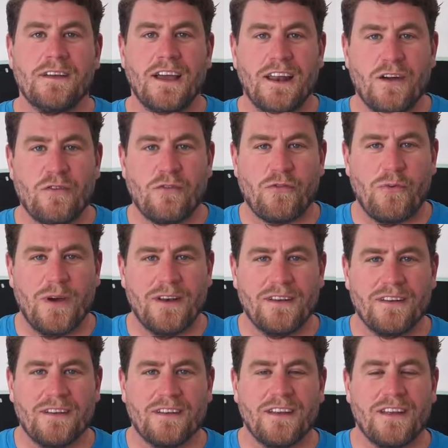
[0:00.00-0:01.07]
Hello
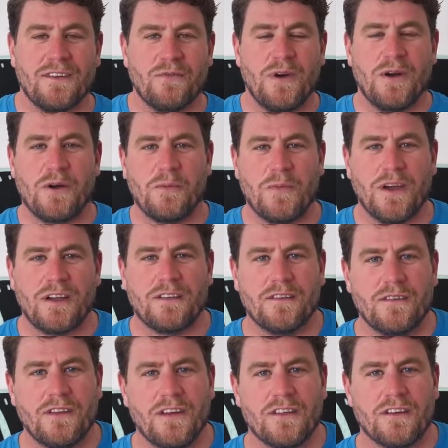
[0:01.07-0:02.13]
everyone, and welcome back
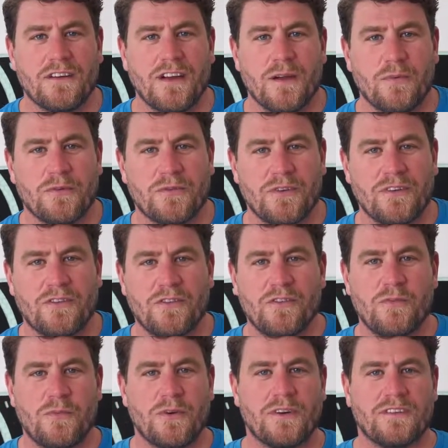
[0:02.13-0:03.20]
to another Apple Tree
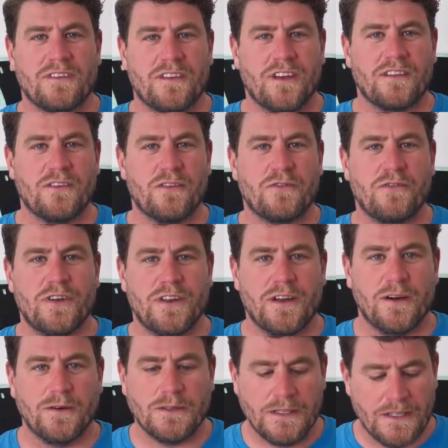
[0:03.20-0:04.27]
Surfboards Tech Talk
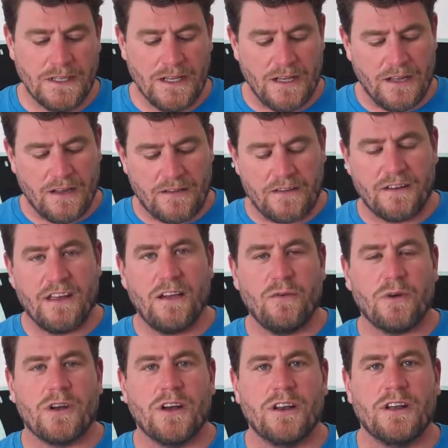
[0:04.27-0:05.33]
video. And today
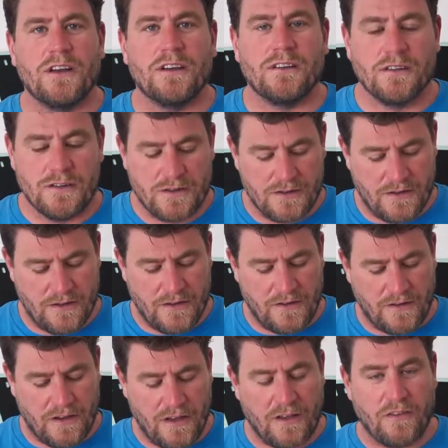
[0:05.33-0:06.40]
we're gonna
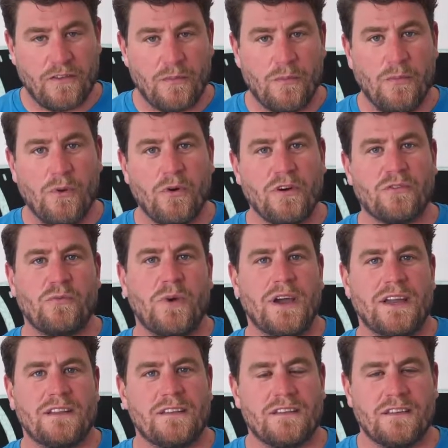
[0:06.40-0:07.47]
discuss board
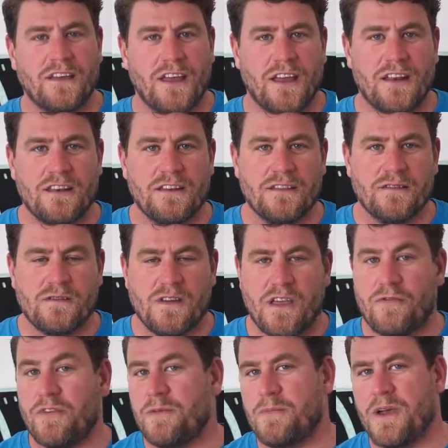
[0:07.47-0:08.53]
weight and
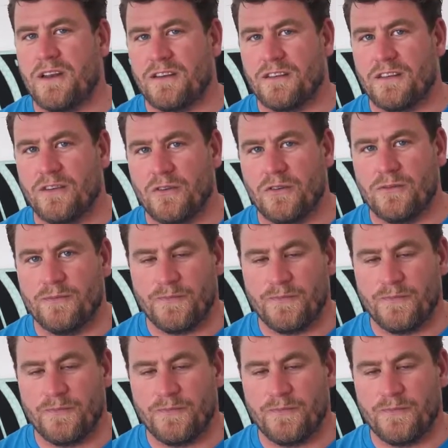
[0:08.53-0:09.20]
if it matters at all.